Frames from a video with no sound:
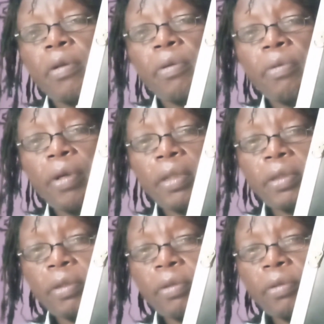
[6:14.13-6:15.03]
Y
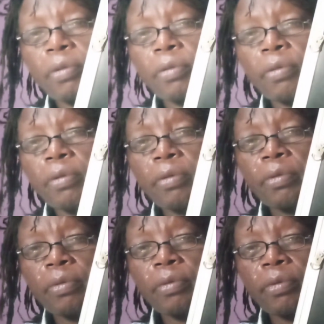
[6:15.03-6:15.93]
is equal to
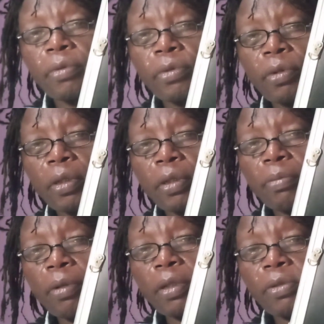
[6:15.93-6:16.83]
20
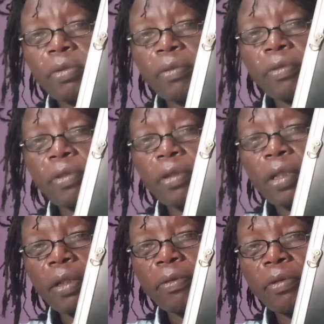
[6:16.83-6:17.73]
plus 12 is going
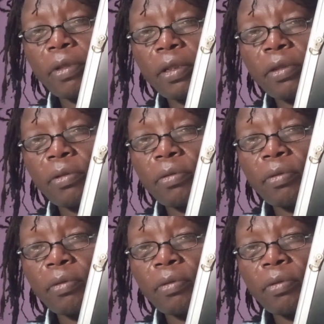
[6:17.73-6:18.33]
to give you 32.